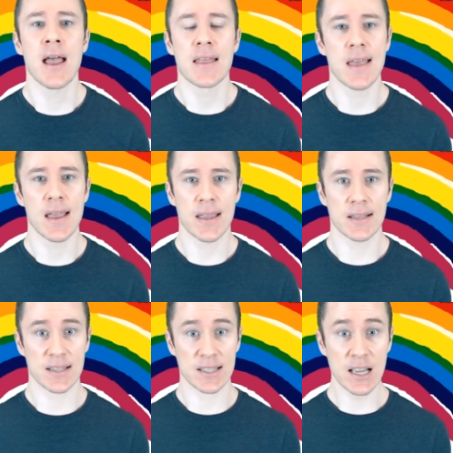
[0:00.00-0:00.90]
they can
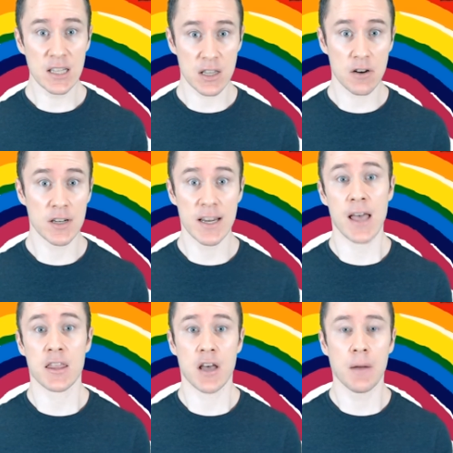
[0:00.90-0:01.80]
sense their
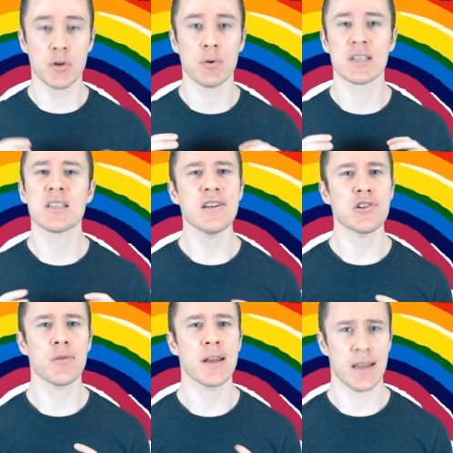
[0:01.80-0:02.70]
death up to a
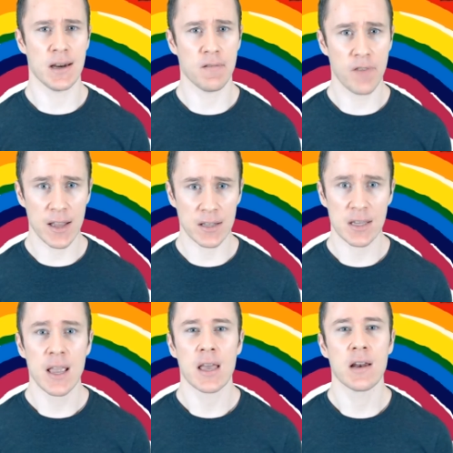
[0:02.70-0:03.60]
century in advance.
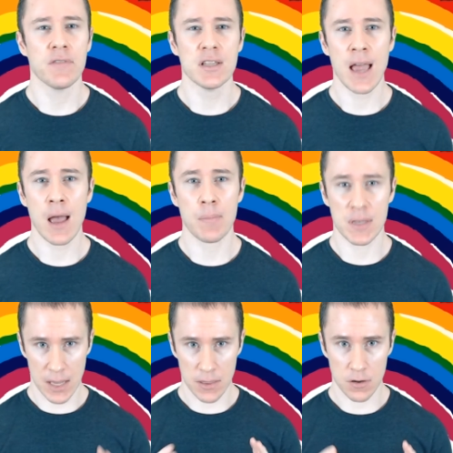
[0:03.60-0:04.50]
And if this happens
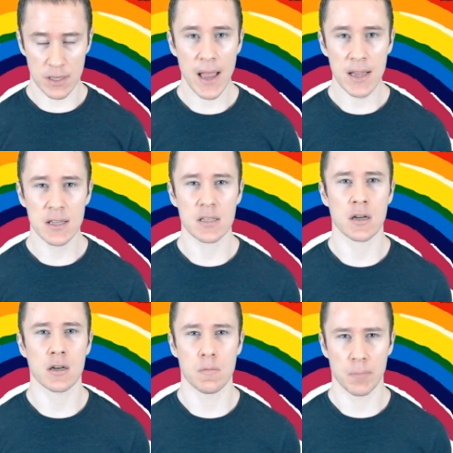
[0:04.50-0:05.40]
and their task is
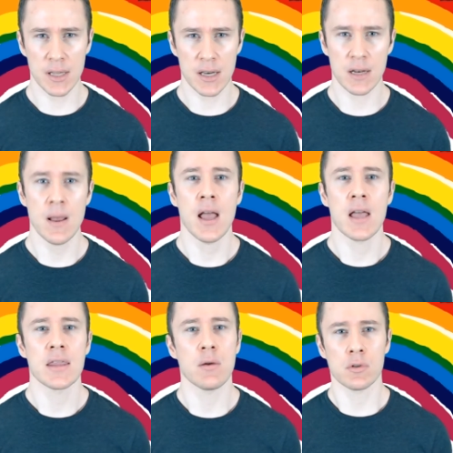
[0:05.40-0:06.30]
uncompleted,
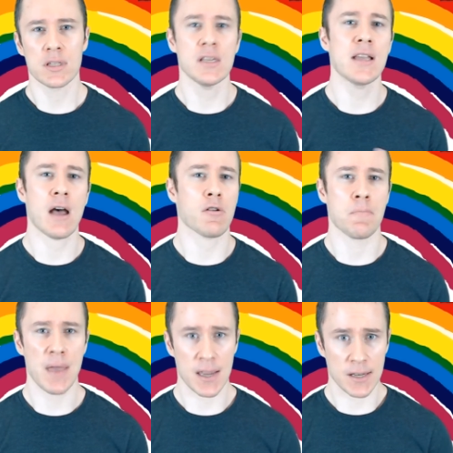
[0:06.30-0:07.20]
they will seek out a
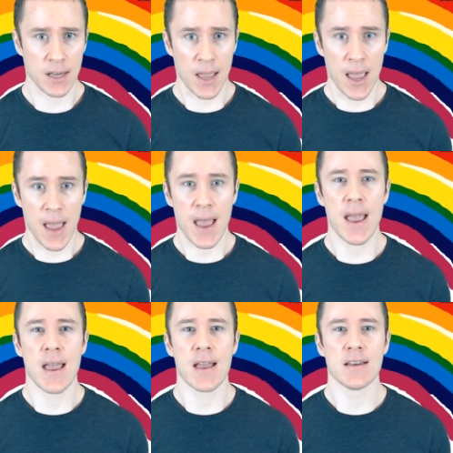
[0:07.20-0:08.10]
mate
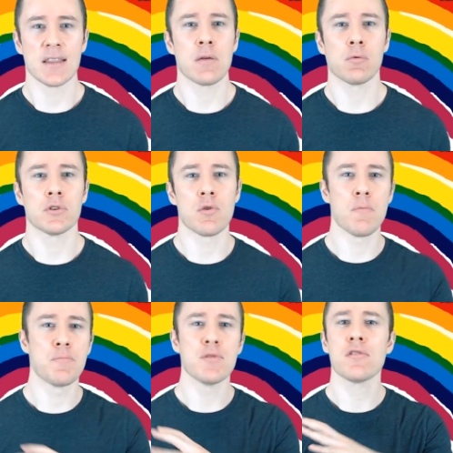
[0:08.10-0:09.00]
and they will do a
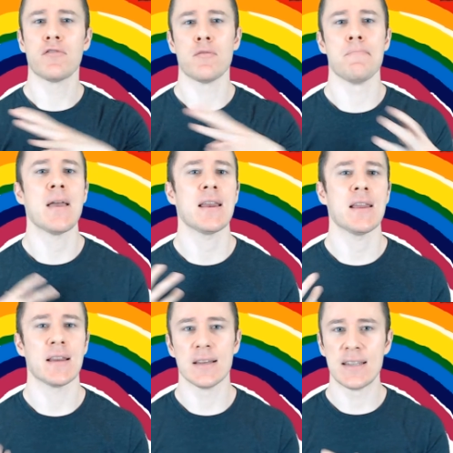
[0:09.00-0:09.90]
beautiful
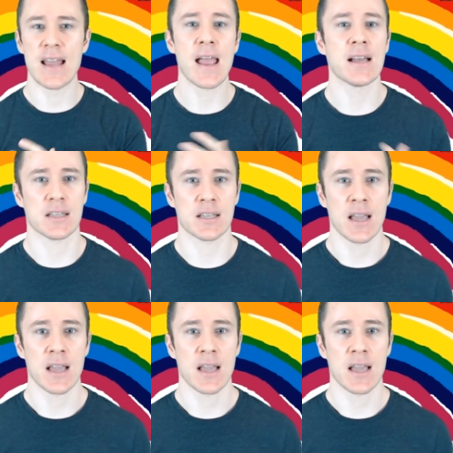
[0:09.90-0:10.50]
mating dance,